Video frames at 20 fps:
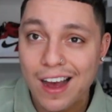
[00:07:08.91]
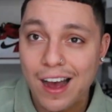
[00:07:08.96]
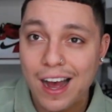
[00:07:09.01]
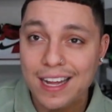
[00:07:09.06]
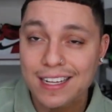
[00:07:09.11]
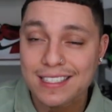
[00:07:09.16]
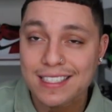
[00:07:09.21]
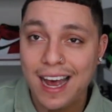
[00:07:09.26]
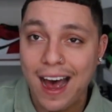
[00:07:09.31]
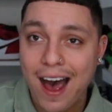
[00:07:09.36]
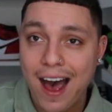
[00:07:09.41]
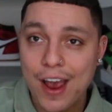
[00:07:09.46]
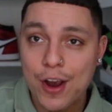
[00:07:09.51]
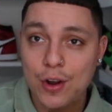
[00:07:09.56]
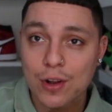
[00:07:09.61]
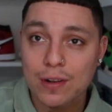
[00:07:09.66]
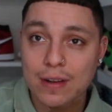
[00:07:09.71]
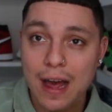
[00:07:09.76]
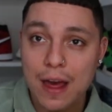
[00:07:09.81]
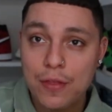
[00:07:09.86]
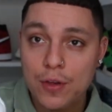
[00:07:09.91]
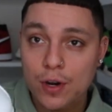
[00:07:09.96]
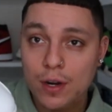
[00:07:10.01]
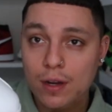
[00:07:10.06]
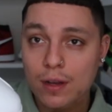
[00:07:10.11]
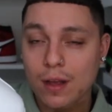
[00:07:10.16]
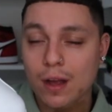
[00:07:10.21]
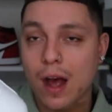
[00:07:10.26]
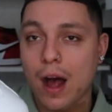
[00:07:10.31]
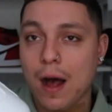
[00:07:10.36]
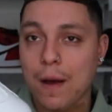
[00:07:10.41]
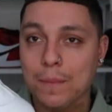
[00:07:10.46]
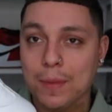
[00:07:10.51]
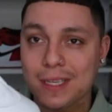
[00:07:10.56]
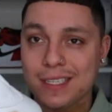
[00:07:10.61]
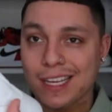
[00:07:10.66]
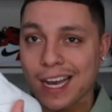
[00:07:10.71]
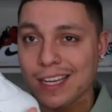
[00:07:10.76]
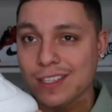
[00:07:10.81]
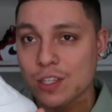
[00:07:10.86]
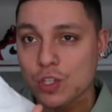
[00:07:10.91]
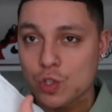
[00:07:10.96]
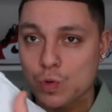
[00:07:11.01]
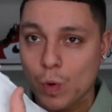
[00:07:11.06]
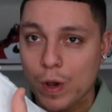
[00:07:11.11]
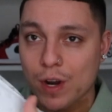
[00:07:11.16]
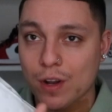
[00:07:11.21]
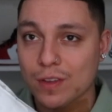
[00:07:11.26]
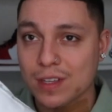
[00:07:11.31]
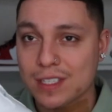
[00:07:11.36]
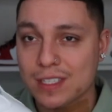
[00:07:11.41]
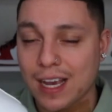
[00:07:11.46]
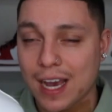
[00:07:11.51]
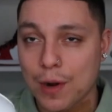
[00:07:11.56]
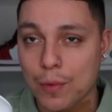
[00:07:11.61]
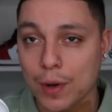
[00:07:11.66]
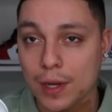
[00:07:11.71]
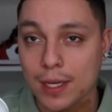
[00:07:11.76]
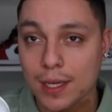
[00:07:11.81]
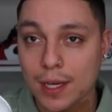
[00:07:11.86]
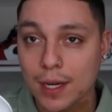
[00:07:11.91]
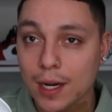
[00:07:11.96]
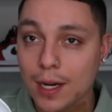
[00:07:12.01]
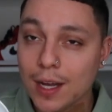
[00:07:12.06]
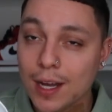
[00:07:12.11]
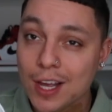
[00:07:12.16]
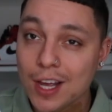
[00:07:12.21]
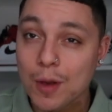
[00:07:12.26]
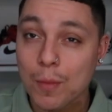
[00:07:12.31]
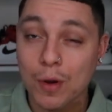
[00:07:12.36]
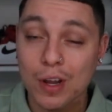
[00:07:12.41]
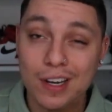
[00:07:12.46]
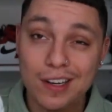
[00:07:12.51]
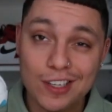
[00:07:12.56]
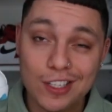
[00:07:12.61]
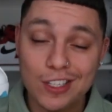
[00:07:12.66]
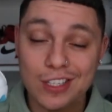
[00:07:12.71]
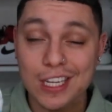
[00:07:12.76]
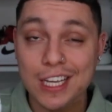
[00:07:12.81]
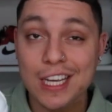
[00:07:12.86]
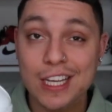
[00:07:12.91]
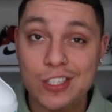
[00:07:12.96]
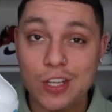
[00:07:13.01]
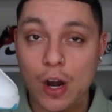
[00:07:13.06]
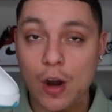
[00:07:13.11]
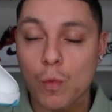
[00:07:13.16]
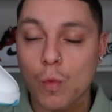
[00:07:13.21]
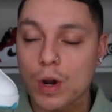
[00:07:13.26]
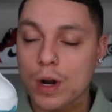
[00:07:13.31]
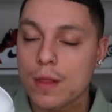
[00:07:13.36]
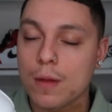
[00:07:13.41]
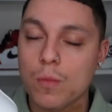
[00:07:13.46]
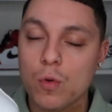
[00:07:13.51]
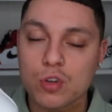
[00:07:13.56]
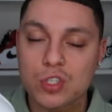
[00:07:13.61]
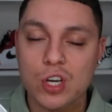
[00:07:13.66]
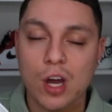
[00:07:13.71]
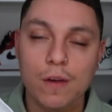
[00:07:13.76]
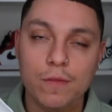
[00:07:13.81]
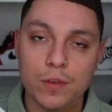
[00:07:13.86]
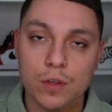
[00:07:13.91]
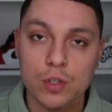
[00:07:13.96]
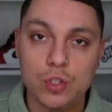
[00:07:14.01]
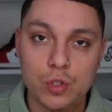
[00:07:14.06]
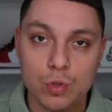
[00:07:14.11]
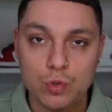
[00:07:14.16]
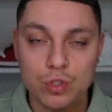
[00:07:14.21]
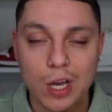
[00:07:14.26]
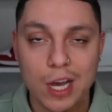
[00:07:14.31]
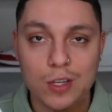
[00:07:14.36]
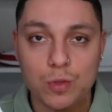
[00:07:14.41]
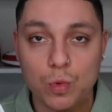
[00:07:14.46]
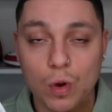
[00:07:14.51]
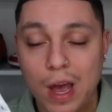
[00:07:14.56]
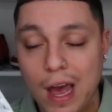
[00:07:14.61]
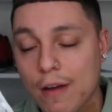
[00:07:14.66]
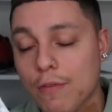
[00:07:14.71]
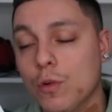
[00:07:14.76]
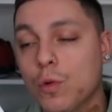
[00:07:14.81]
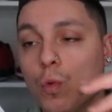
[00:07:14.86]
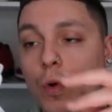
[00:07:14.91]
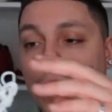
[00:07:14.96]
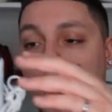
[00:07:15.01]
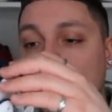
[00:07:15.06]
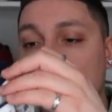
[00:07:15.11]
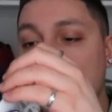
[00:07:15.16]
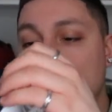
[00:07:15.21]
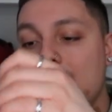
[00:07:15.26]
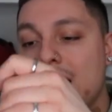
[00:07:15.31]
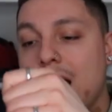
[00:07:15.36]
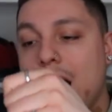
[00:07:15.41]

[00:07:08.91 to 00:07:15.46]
Entire leather, uh, besides the suede on the side right here, but these are one of the most comfiest shoes guys will ever wear.